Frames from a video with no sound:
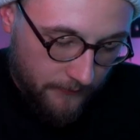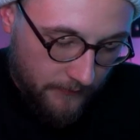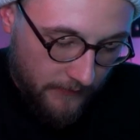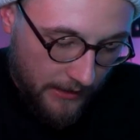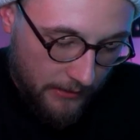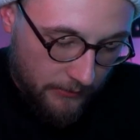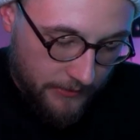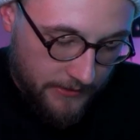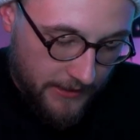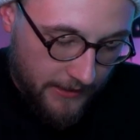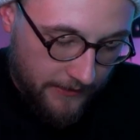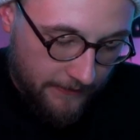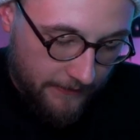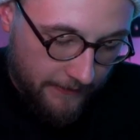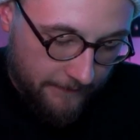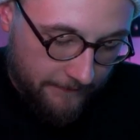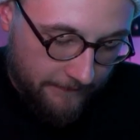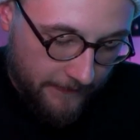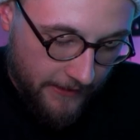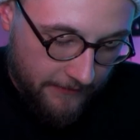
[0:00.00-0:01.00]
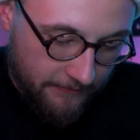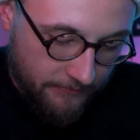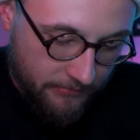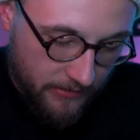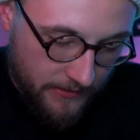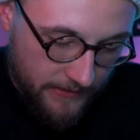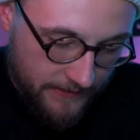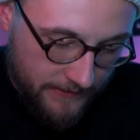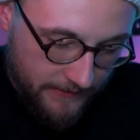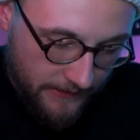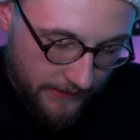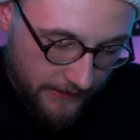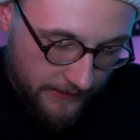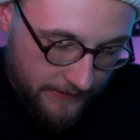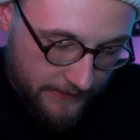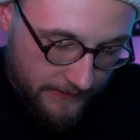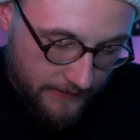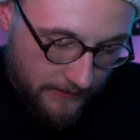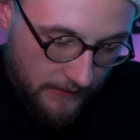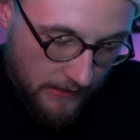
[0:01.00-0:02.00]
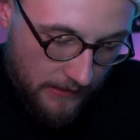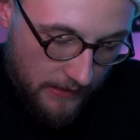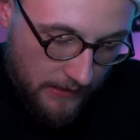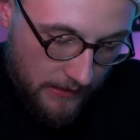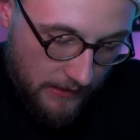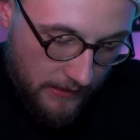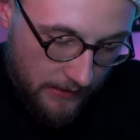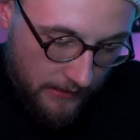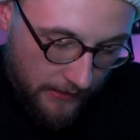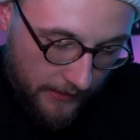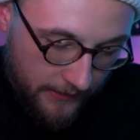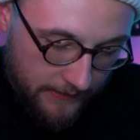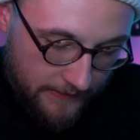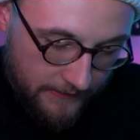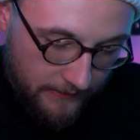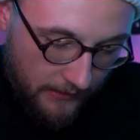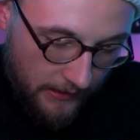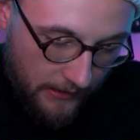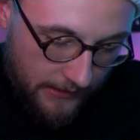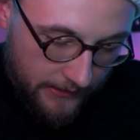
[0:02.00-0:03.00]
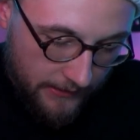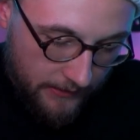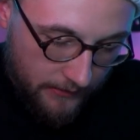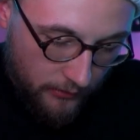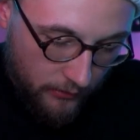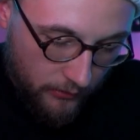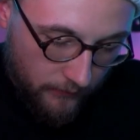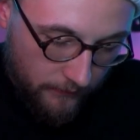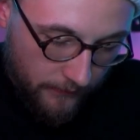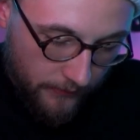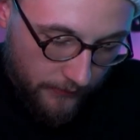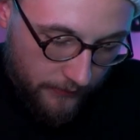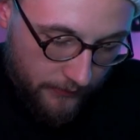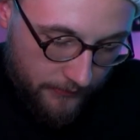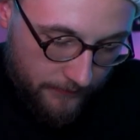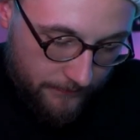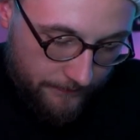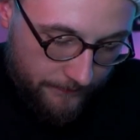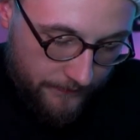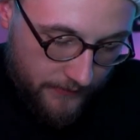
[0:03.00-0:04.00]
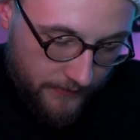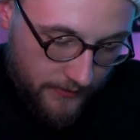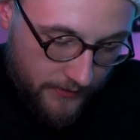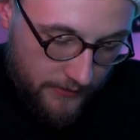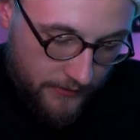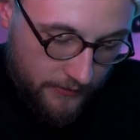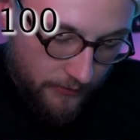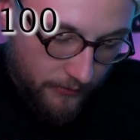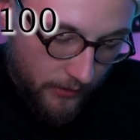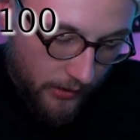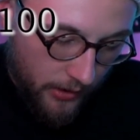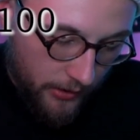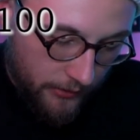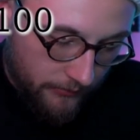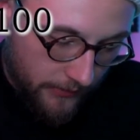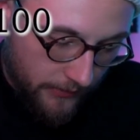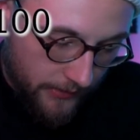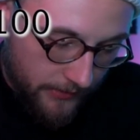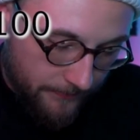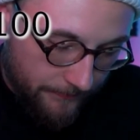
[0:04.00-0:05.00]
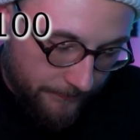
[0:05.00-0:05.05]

I would take that 5.6 and slide it over to 200.